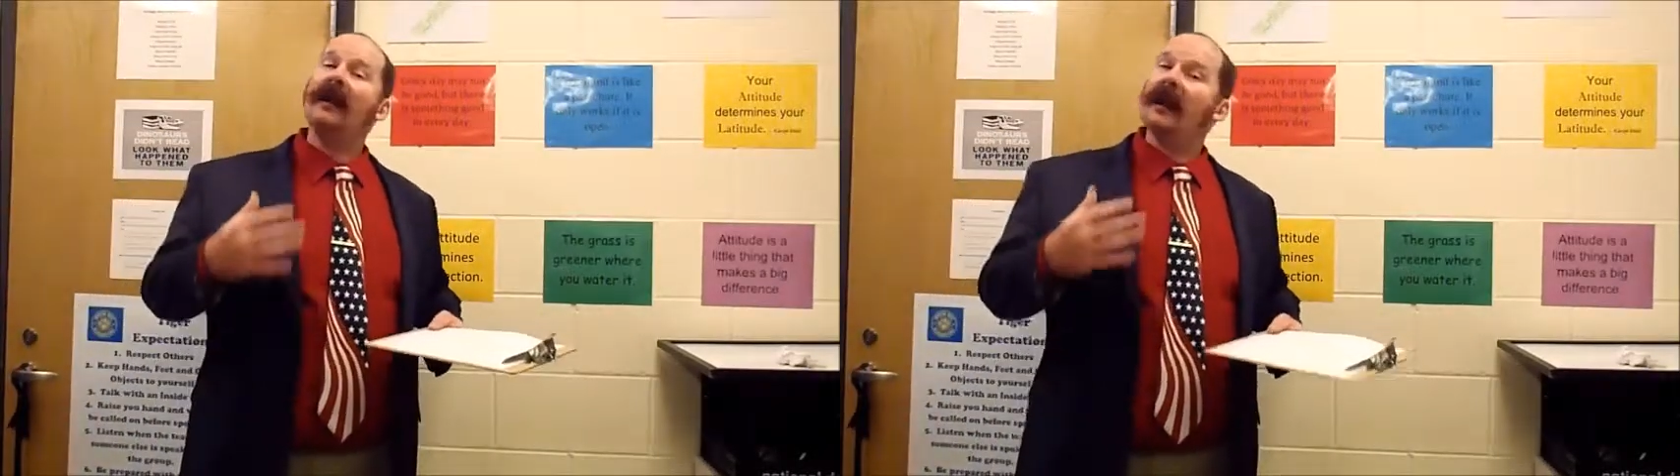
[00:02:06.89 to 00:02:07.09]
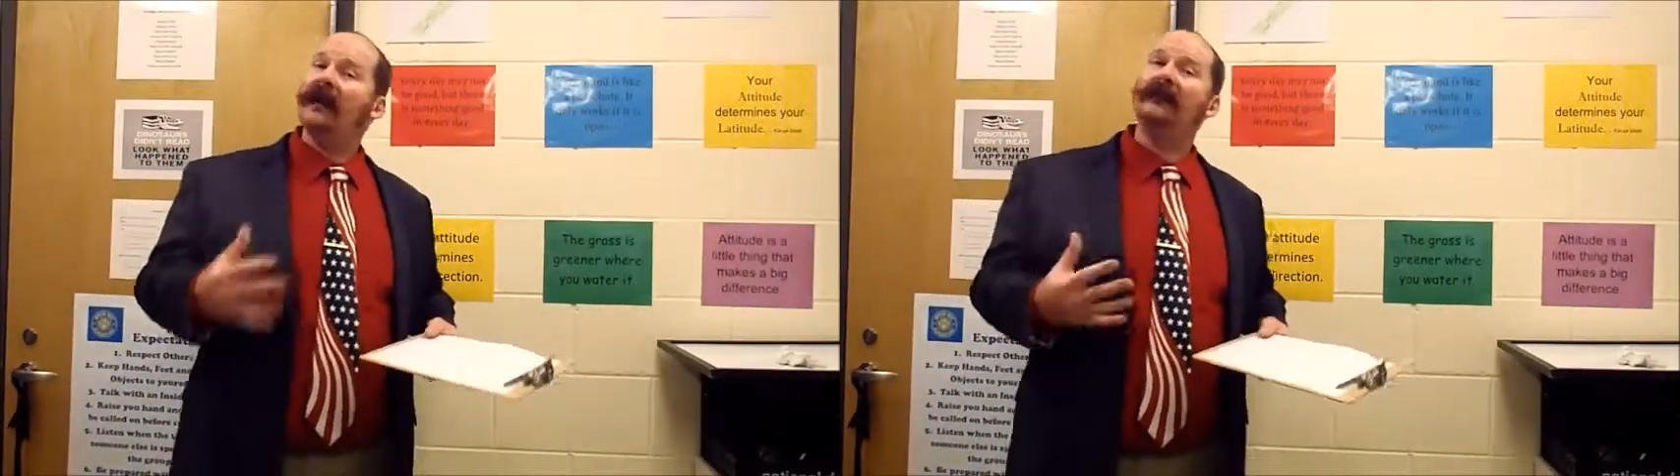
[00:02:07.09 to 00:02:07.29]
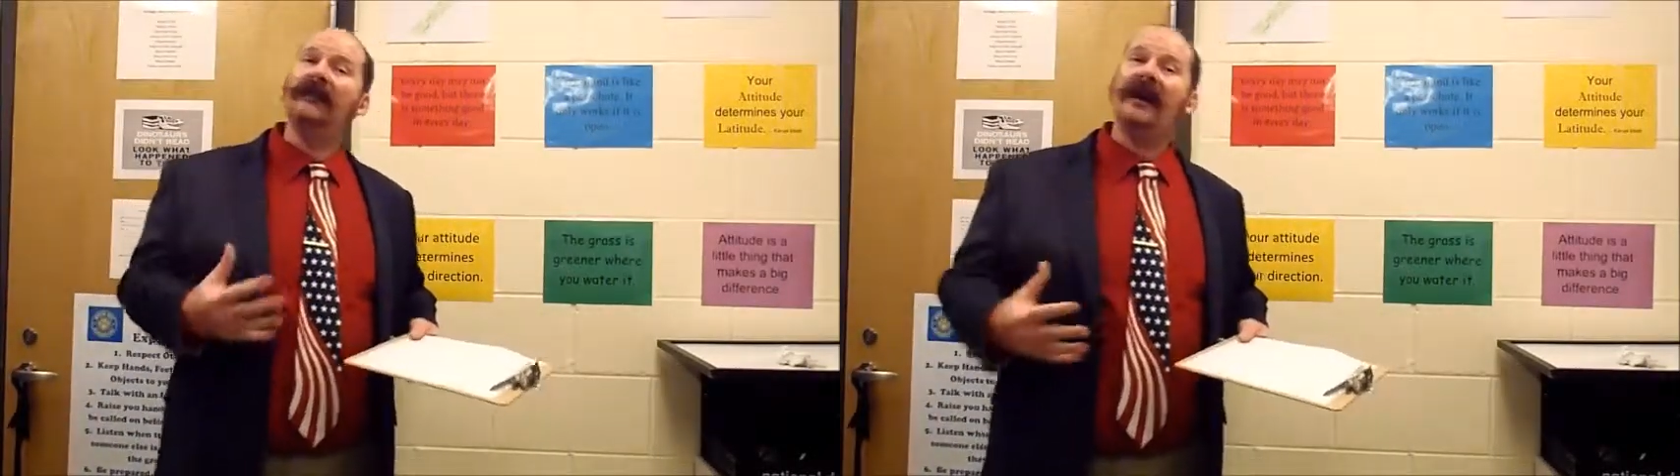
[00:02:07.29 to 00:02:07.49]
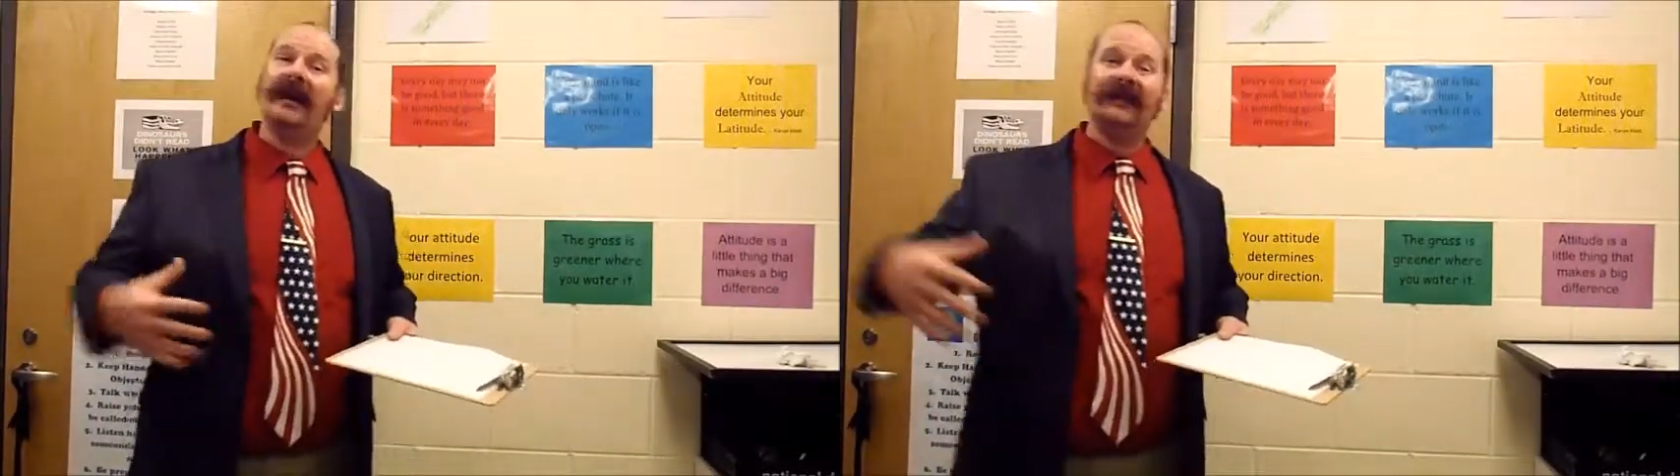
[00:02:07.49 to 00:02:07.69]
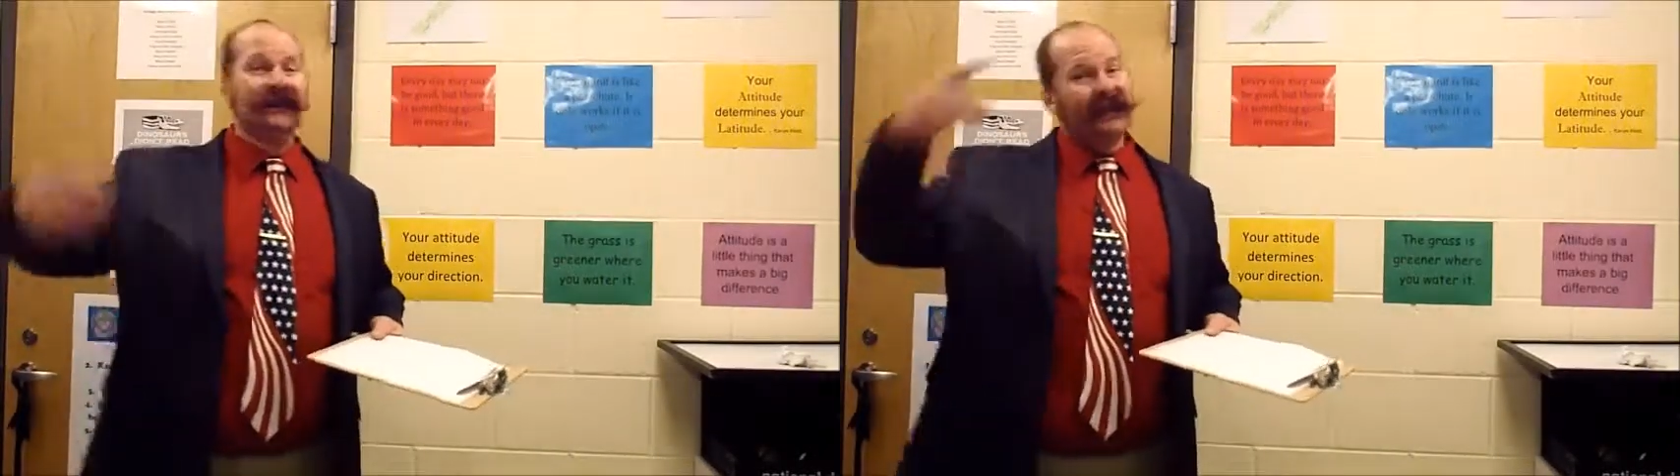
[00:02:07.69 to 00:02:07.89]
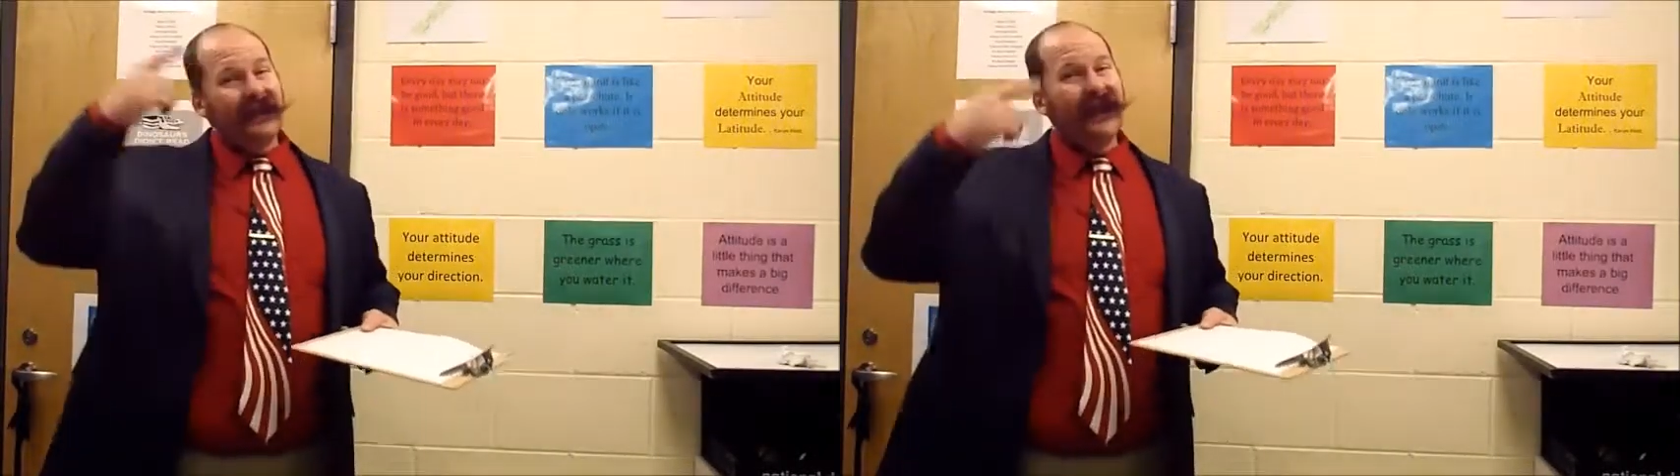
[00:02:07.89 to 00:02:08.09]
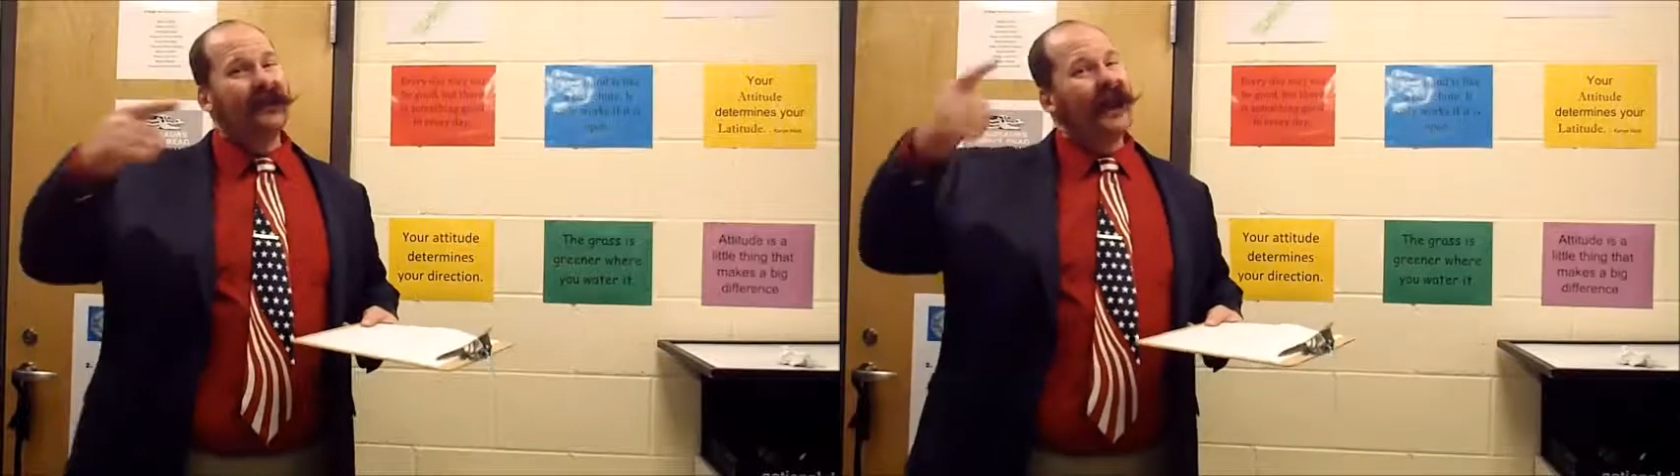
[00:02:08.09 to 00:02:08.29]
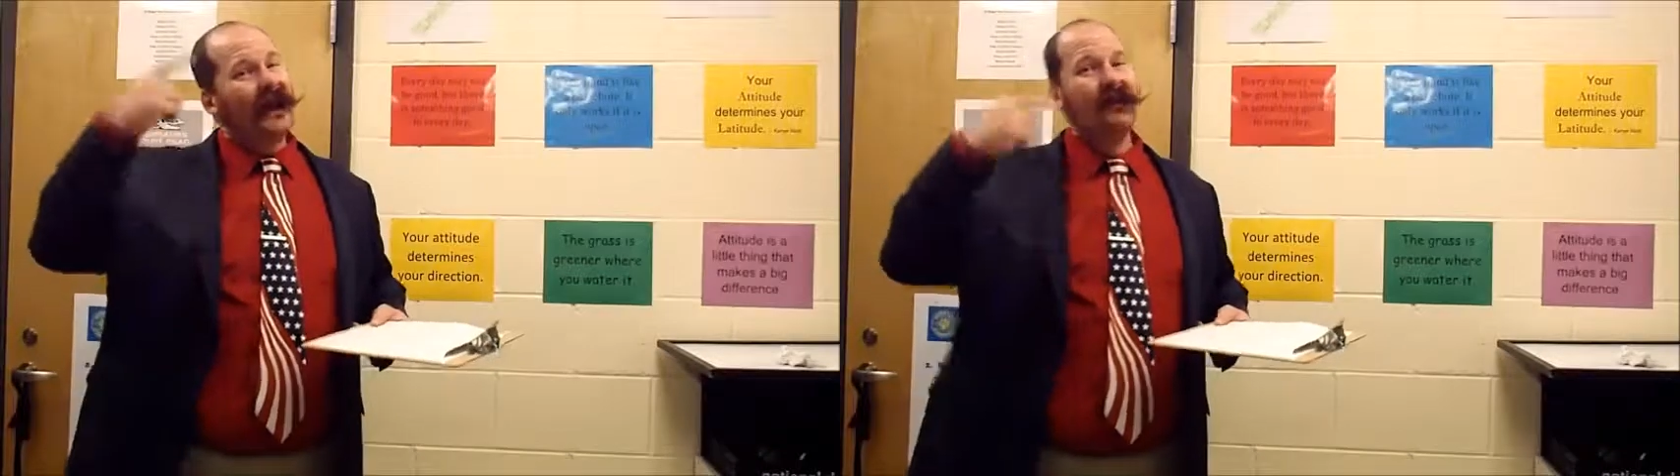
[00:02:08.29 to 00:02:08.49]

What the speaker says: And to be honest, that's kind